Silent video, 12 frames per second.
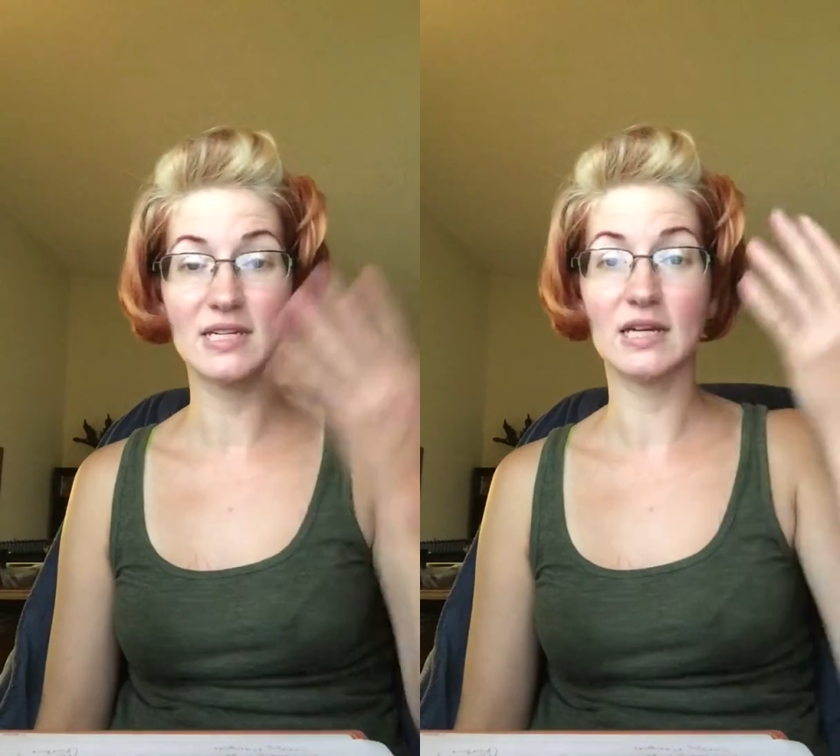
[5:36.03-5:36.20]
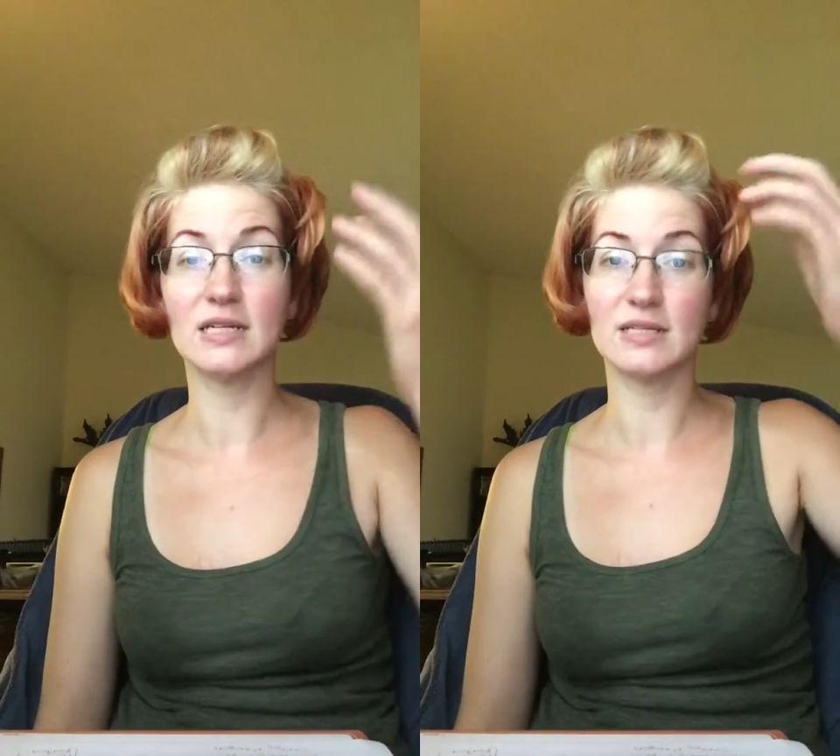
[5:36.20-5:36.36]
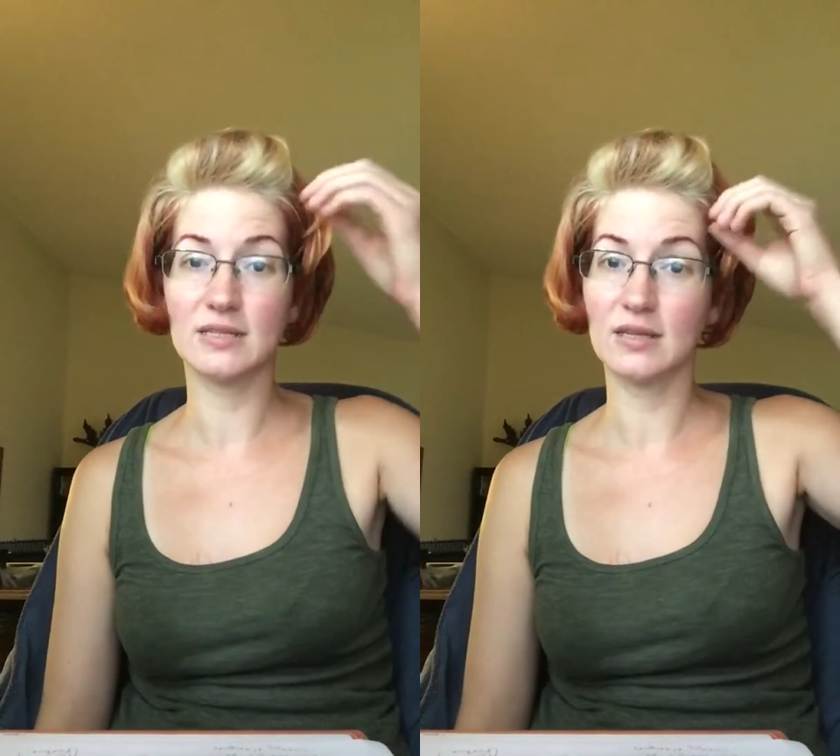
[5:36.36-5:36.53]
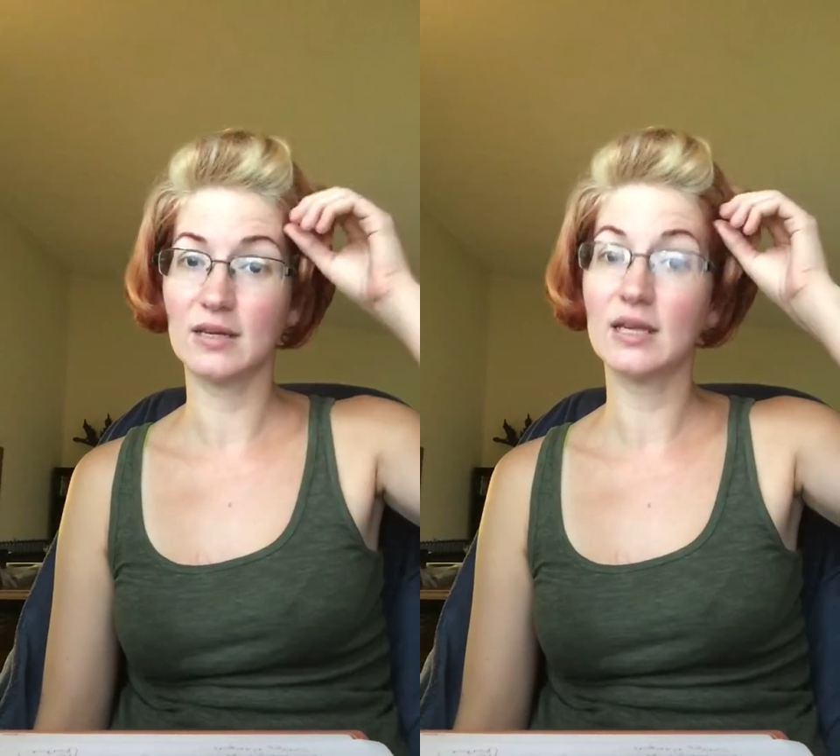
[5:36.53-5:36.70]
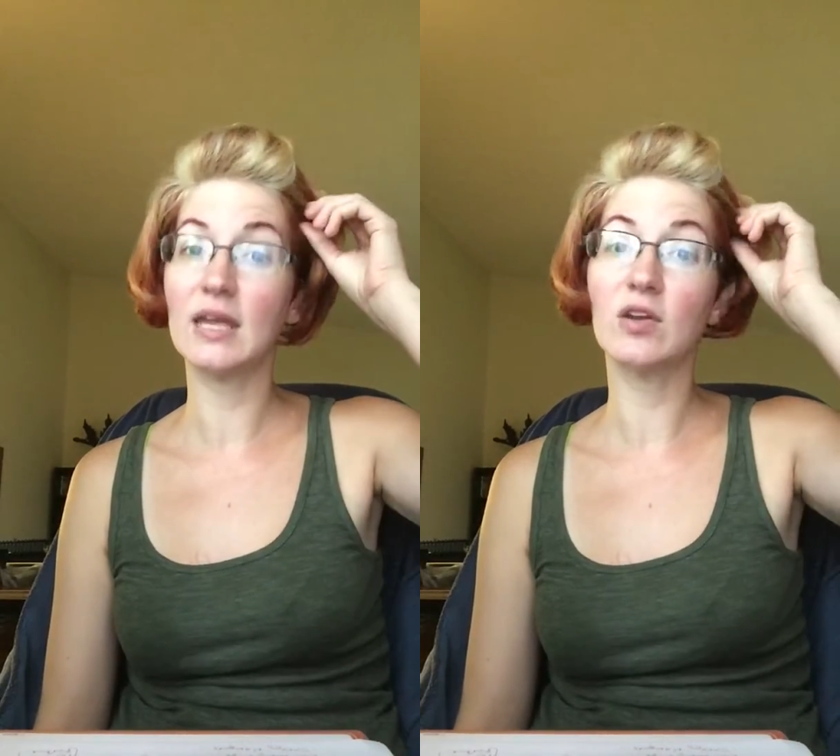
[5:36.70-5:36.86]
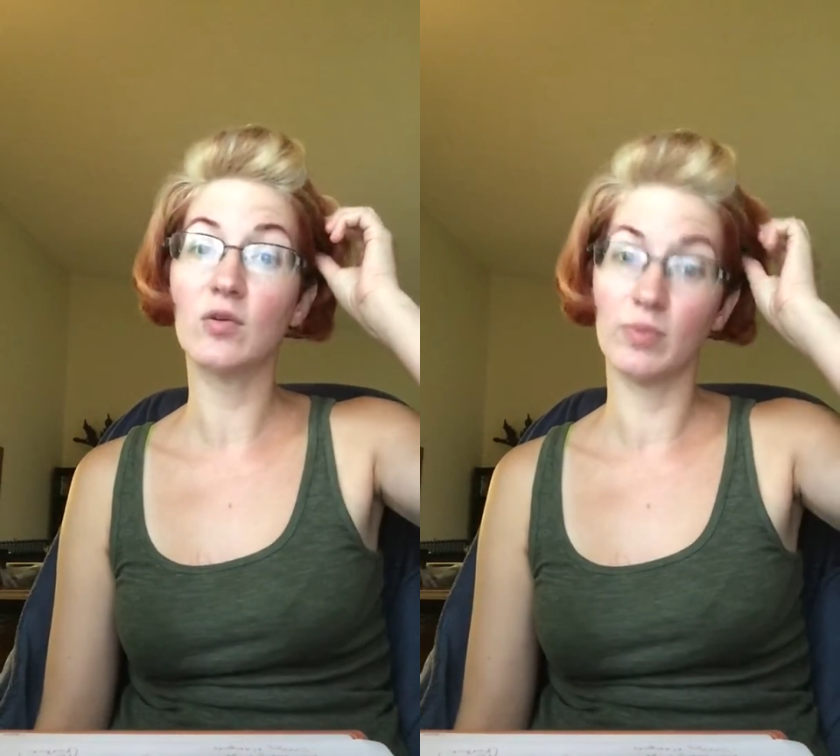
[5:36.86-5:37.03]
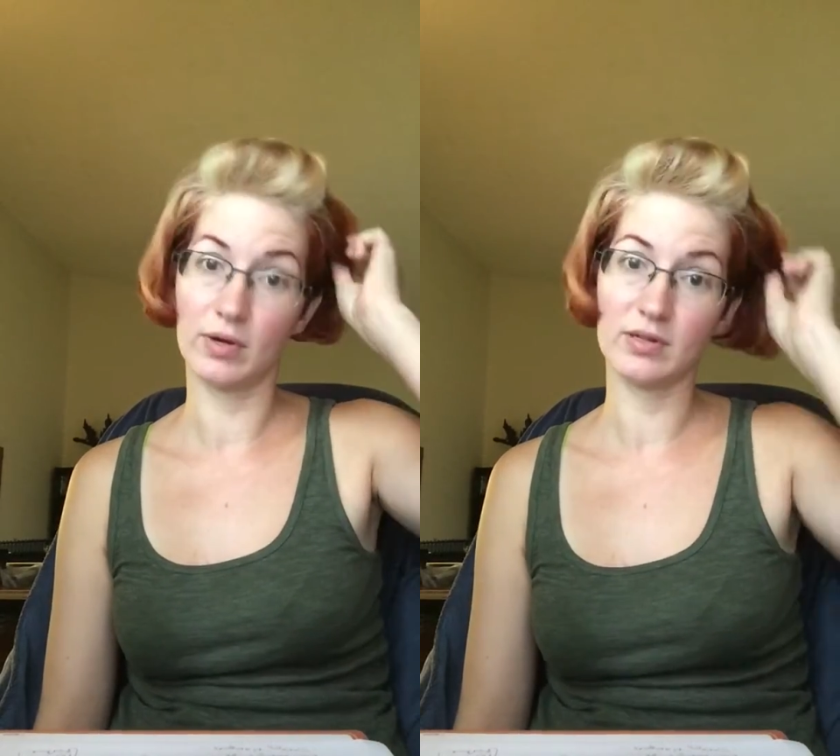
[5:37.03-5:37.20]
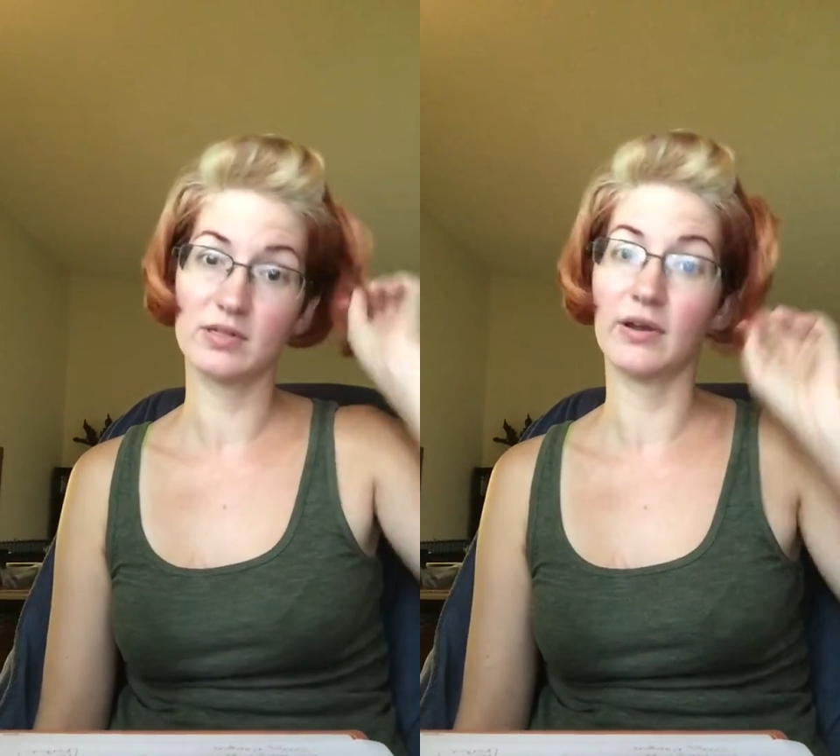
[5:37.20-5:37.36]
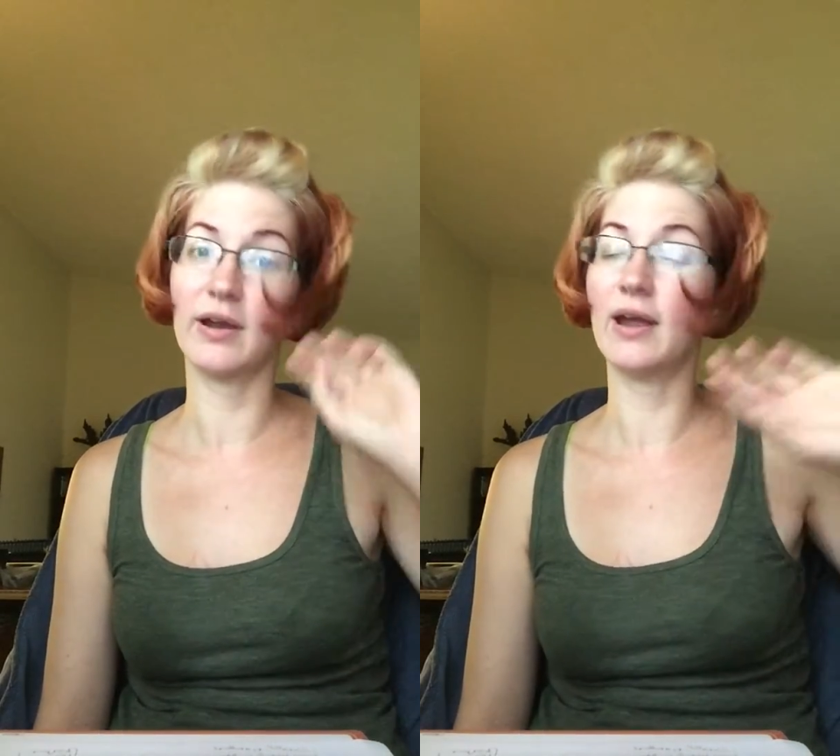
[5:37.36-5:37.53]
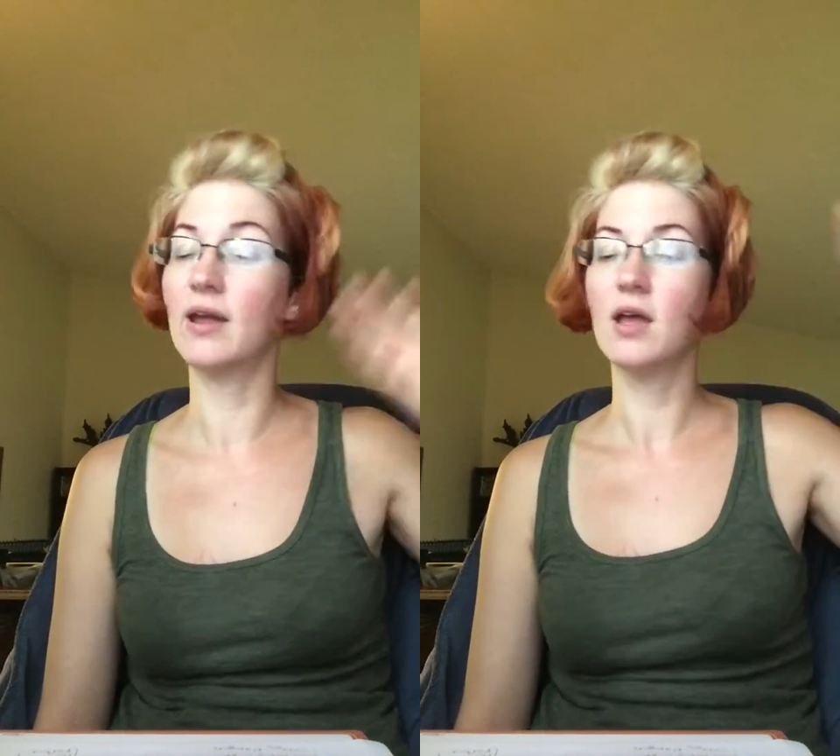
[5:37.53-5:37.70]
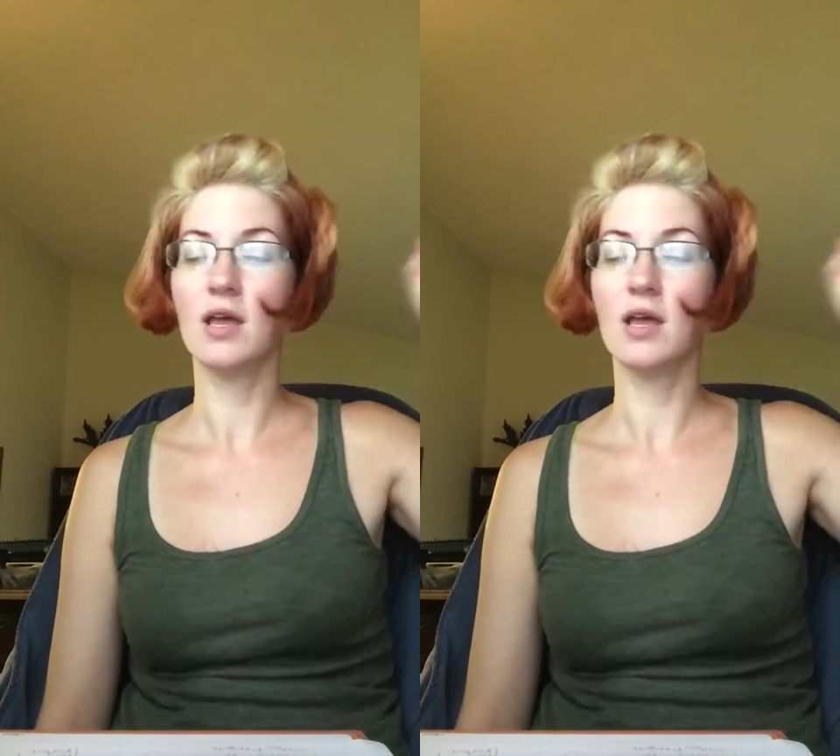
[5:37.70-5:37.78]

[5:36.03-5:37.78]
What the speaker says: does the Kindle books, all right?